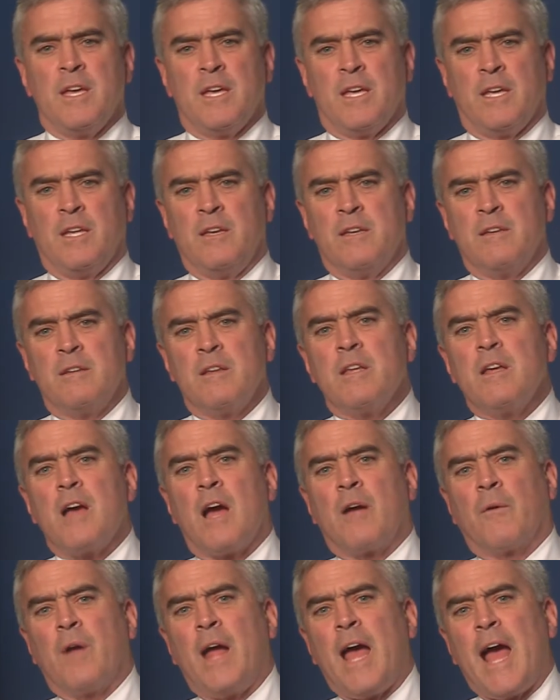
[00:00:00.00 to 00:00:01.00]
in
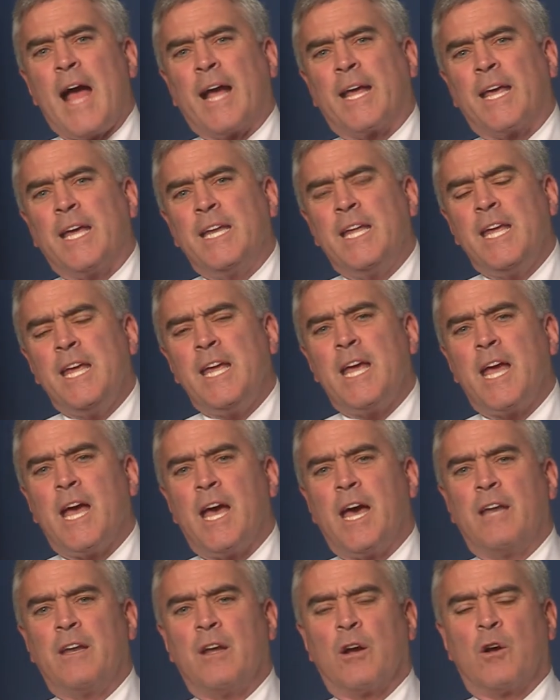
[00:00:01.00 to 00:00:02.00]
Iraq, and he
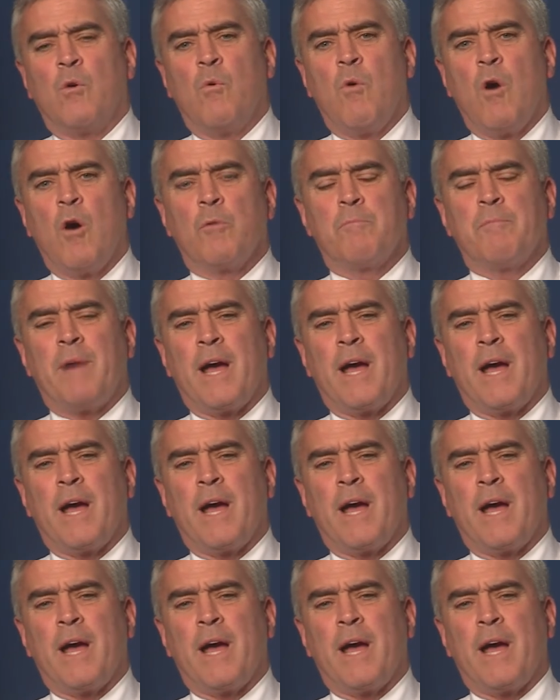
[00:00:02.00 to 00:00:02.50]
had a quote